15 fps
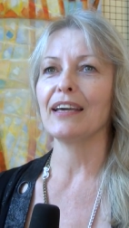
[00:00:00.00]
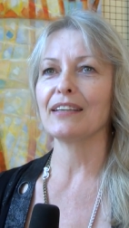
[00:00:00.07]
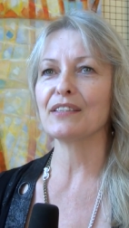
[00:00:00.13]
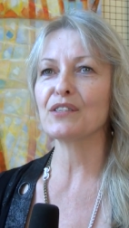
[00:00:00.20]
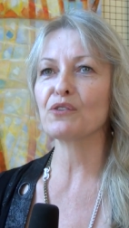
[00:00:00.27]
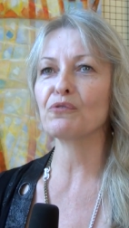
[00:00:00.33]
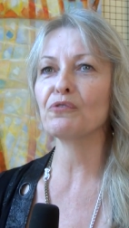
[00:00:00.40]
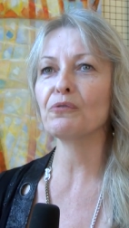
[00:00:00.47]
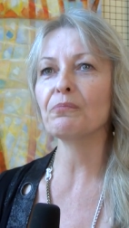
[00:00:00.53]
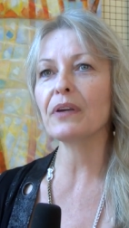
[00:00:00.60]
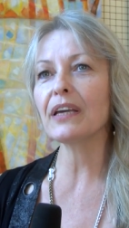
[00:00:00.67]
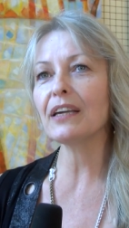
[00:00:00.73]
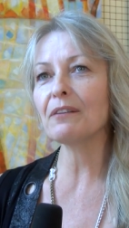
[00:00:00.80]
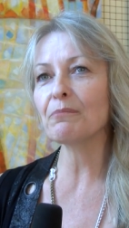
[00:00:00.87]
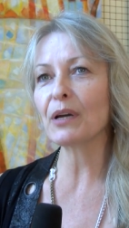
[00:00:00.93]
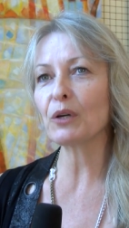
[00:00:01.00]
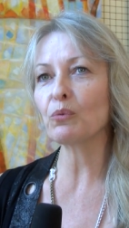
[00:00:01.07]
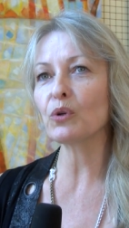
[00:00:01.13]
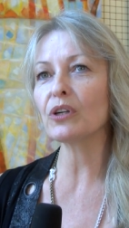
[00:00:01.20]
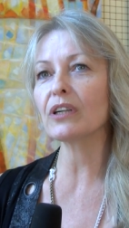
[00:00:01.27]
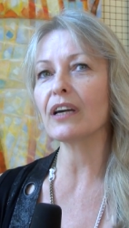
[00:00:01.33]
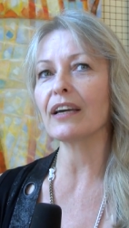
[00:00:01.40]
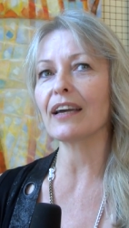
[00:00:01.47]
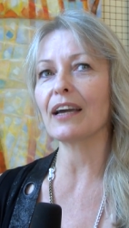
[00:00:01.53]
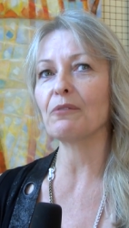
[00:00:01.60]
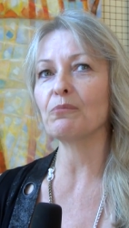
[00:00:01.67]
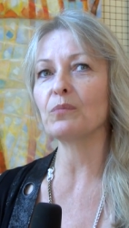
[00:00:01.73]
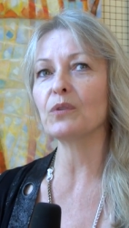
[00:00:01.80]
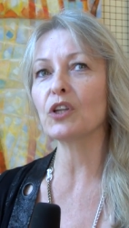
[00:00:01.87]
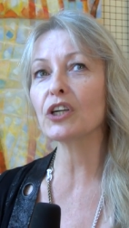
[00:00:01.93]
And so for me in my work, I,
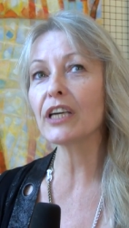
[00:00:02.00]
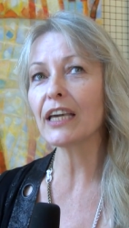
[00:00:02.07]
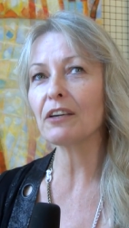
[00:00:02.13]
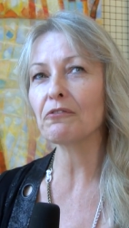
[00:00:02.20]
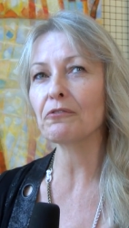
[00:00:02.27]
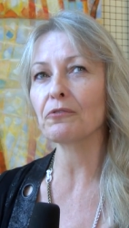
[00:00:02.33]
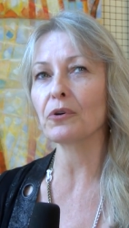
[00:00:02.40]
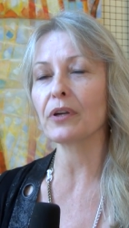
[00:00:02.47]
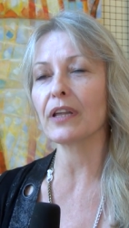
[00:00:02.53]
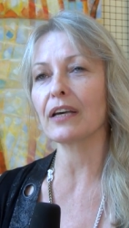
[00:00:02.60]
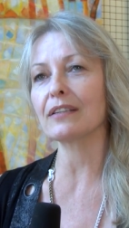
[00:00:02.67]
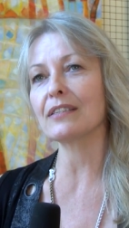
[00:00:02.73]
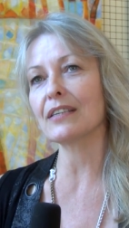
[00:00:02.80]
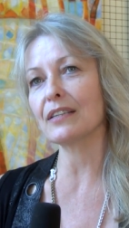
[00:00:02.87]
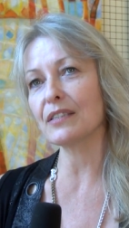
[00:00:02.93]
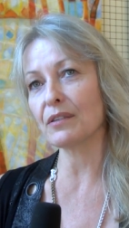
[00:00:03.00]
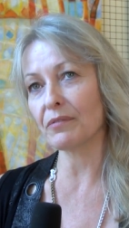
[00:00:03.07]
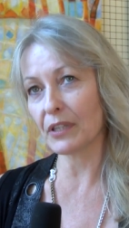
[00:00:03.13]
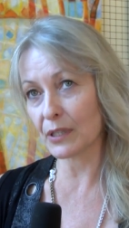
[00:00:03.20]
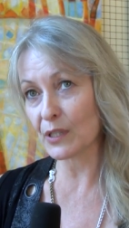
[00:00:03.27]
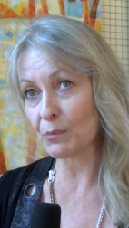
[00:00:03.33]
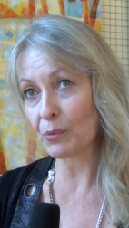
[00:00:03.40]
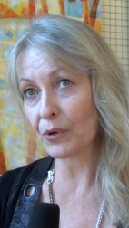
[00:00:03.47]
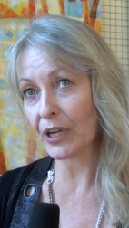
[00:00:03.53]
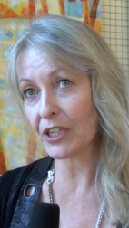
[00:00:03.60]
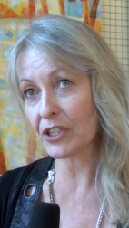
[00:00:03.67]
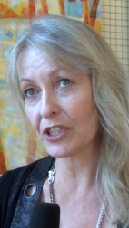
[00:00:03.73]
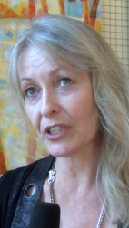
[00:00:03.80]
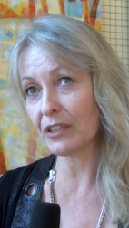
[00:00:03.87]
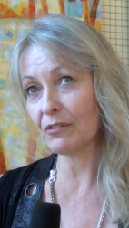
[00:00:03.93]
am looking for that sense of
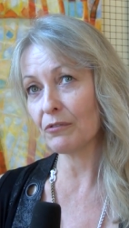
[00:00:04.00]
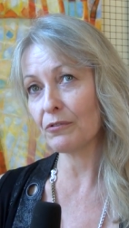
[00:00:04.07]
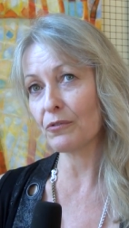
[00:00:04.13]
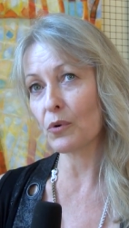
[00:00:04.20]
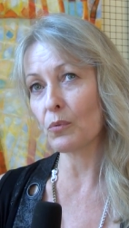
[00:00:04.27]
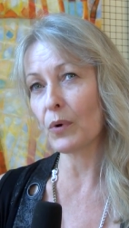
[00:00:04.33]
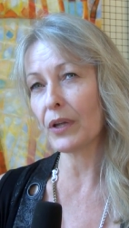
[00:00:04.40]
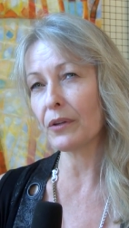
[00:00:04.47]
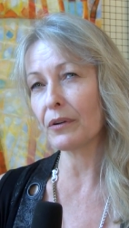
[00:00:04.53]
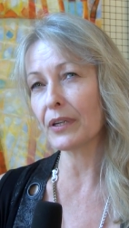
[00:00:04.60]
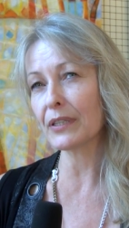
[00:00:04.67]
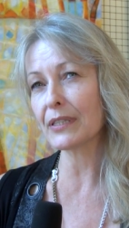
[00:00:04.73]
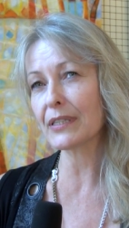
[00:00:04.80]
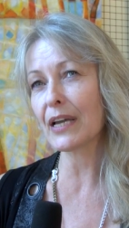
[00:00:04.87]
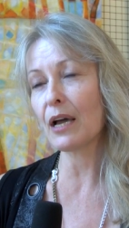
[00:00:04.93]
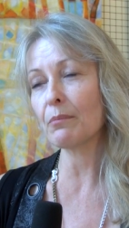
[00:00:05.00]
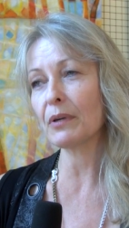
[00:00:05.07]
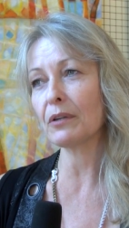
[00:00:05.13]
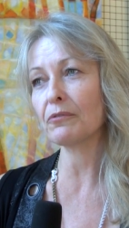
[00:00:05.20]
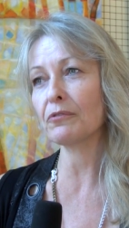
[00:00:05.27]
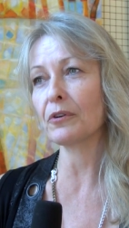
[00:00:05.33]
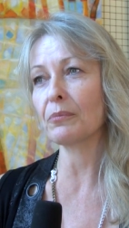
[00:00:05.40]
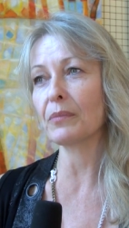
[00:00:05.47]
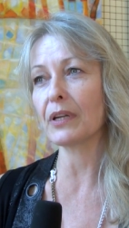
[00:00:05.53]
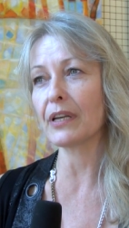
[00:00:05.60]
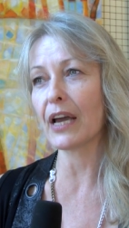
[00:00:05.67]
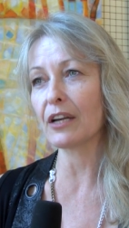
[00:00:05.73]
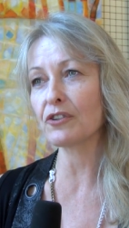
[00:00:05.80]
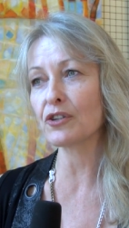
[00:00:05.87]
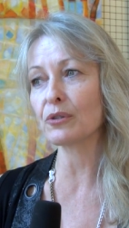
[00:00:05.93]
inspiration, for whether it's coming from the
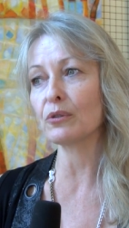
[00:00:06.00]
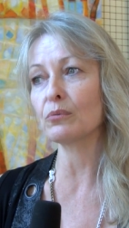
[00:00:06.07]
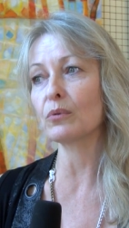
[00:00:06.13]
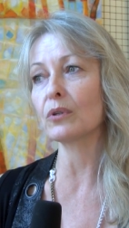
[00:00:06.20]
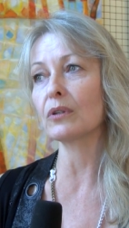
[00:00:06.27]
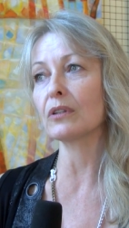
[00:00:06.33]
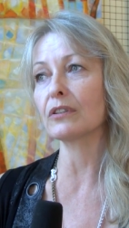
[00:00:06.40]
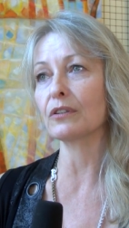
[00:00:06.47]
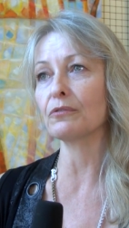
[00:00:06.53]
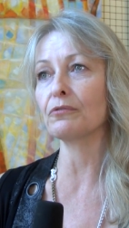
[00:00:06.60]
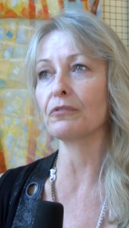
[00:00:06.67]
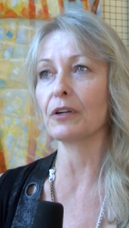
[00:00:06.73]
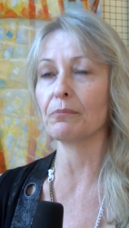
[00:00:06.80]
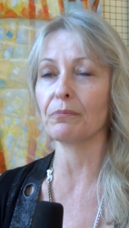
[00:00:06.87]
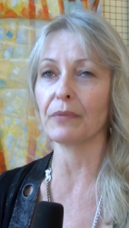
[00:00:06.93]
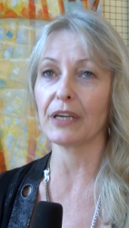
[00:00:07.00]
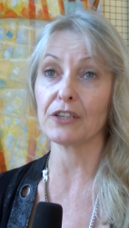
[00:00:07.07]
natural world or from